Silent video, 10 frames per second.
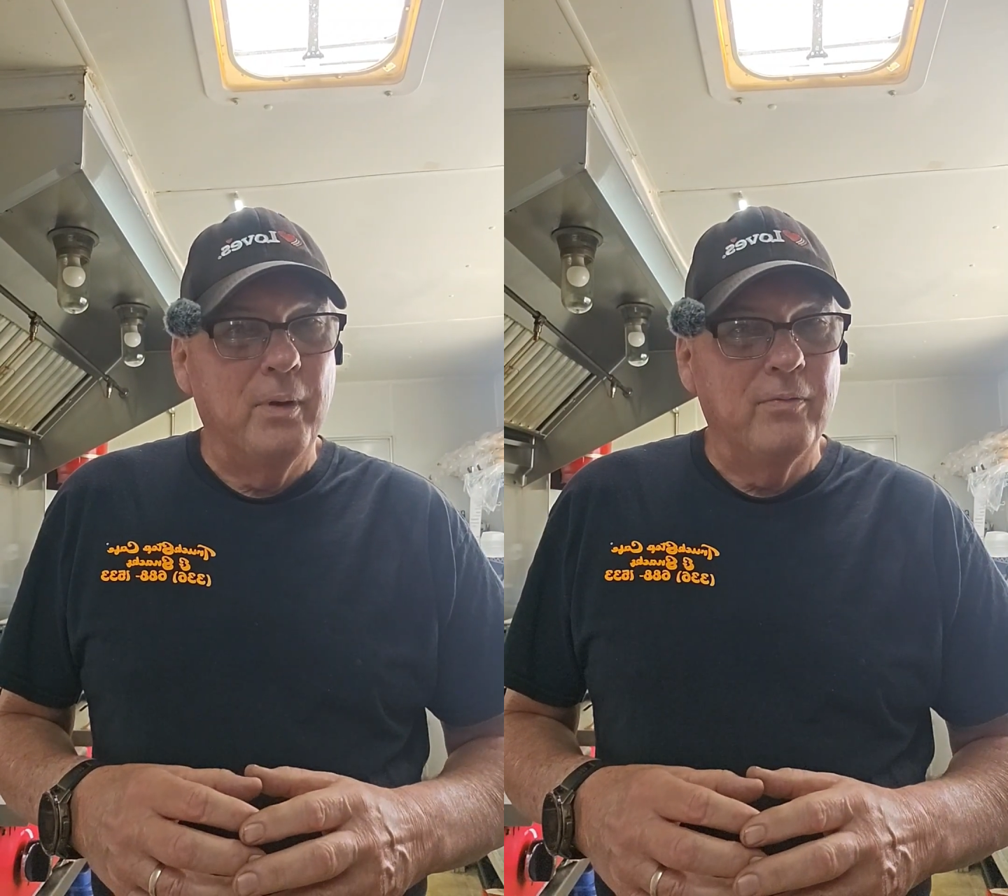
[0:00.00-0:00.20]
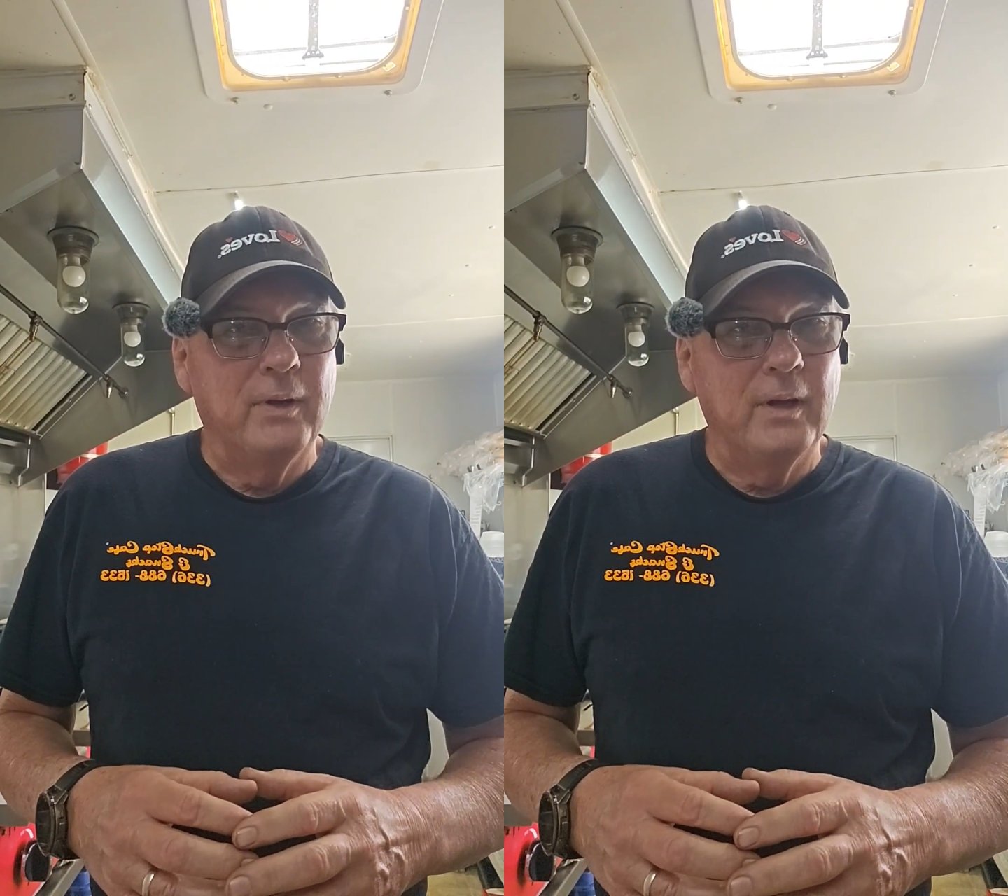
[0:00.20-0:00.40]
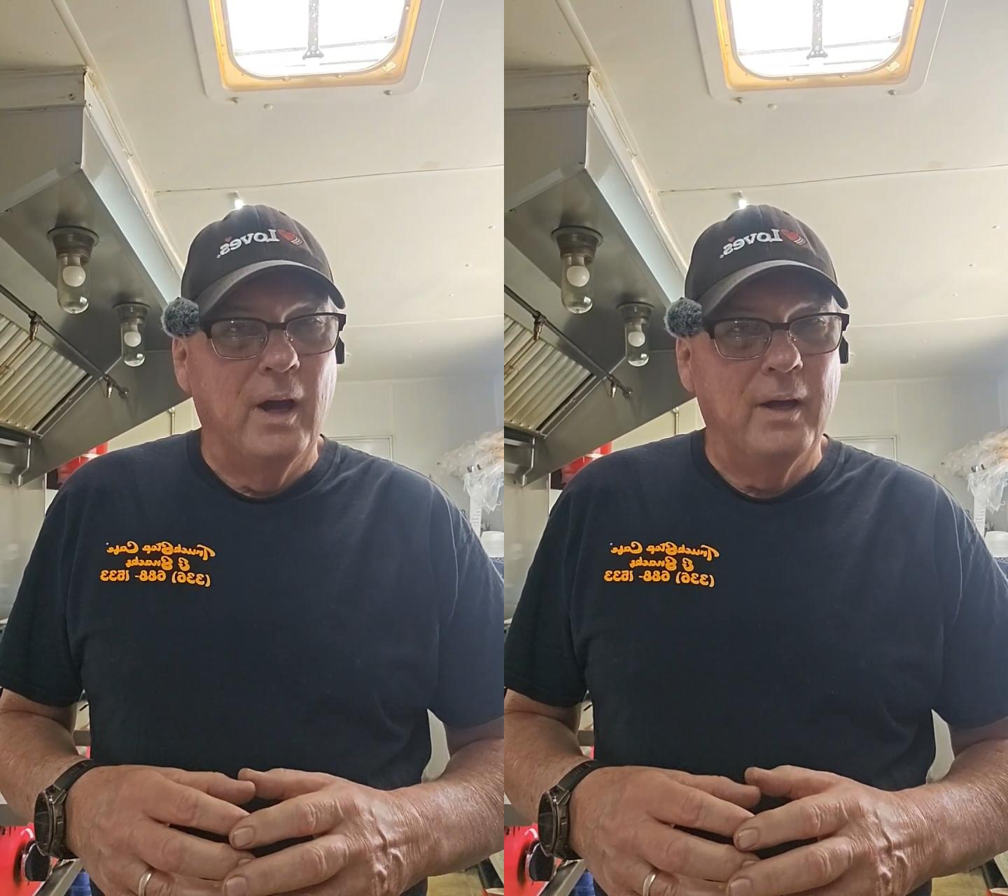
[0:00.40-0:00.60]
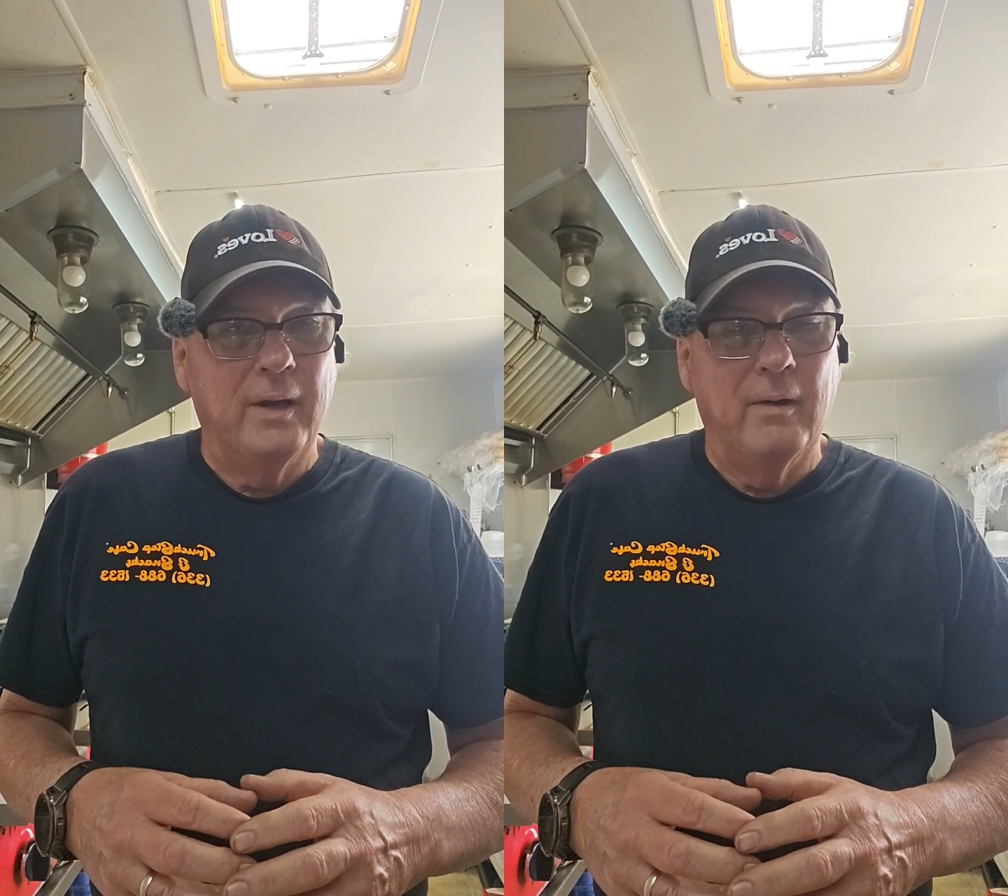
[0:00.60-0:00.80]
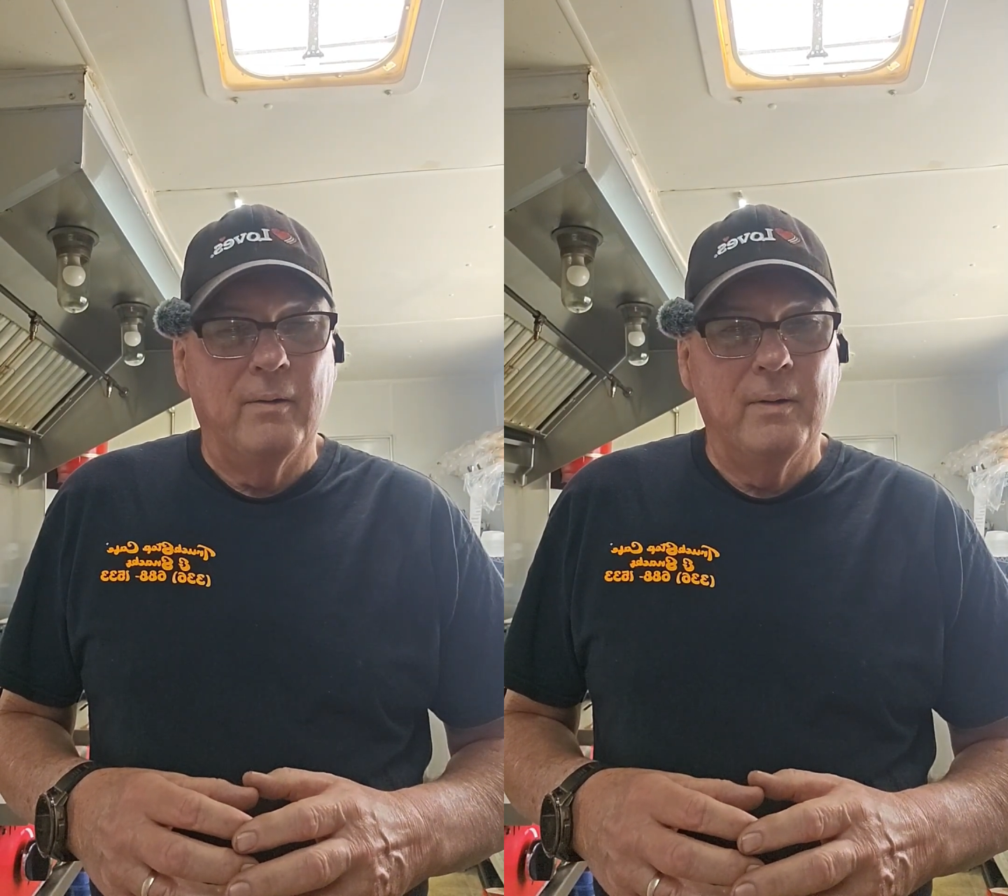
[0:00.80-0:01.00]
a perfect
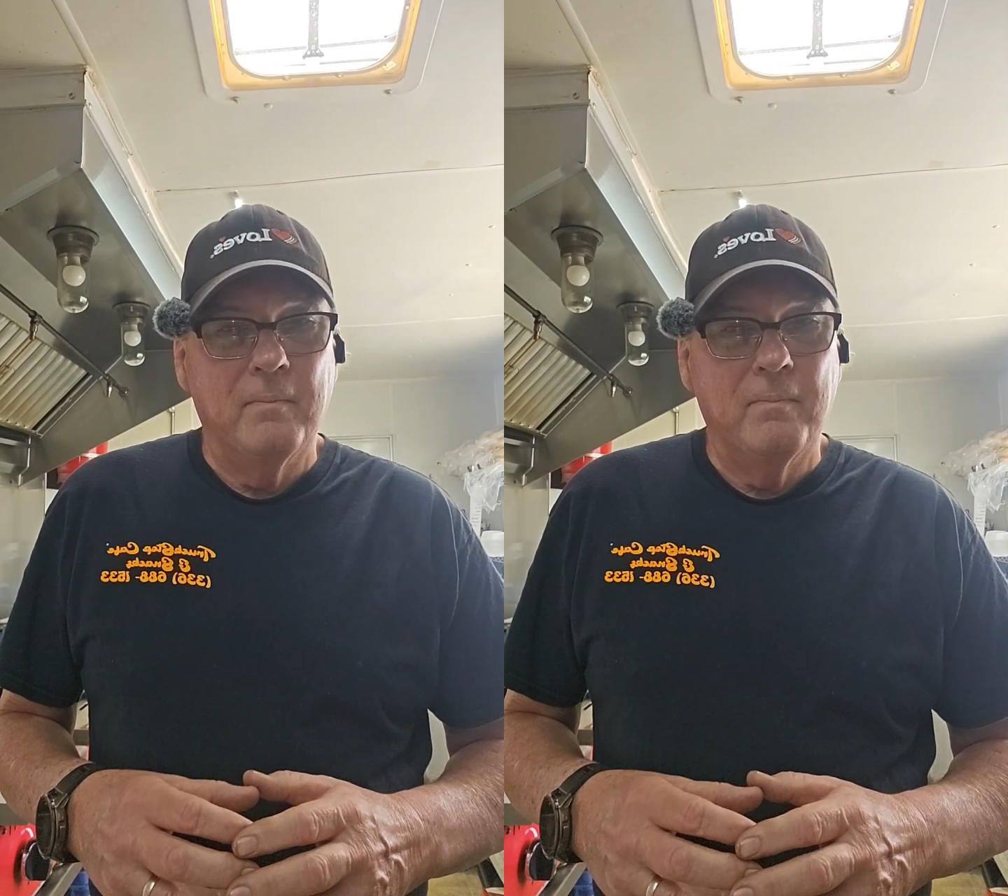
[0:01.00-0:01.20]
hot dog.